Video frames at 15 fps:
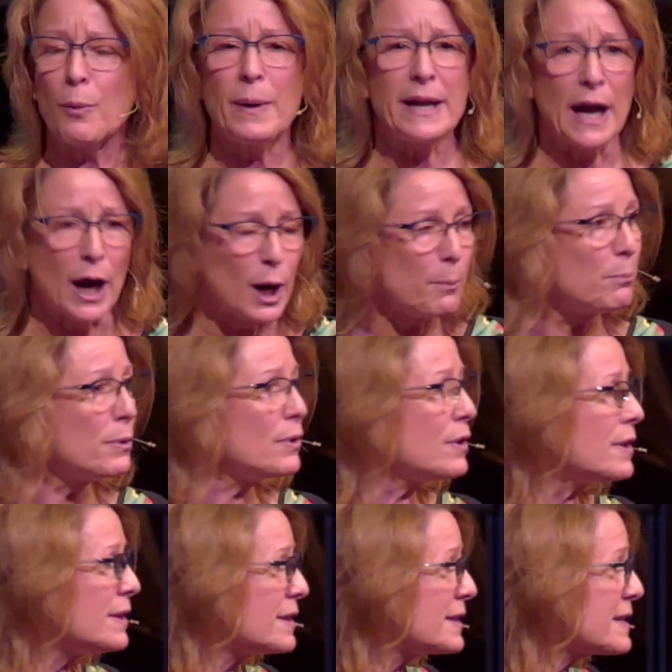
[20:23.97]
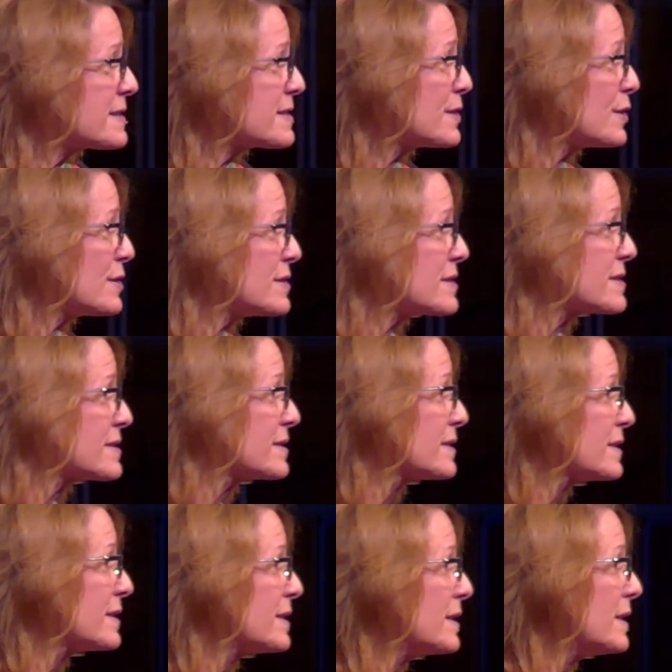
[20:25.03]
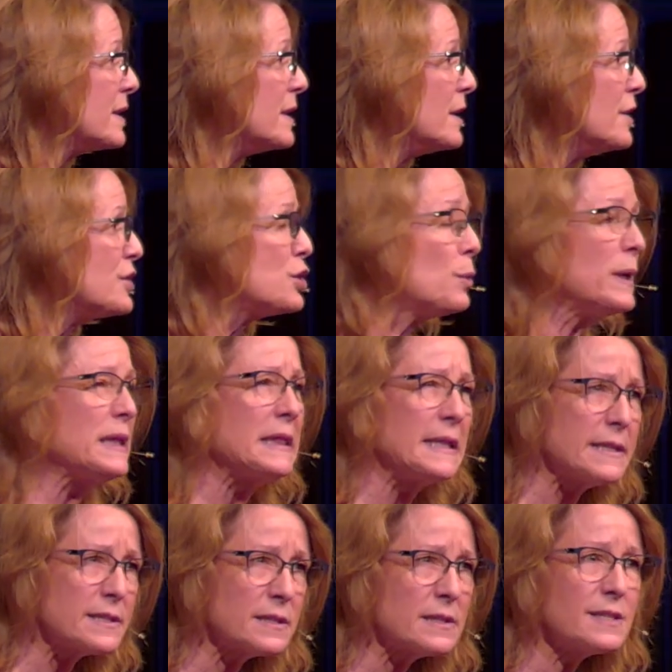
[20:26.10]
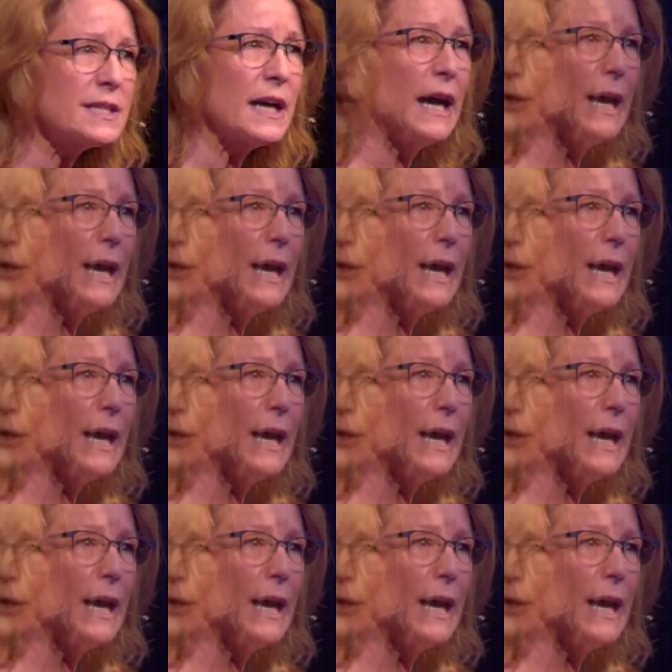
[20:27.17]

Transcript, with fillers: Are we humble listeners? Do we listen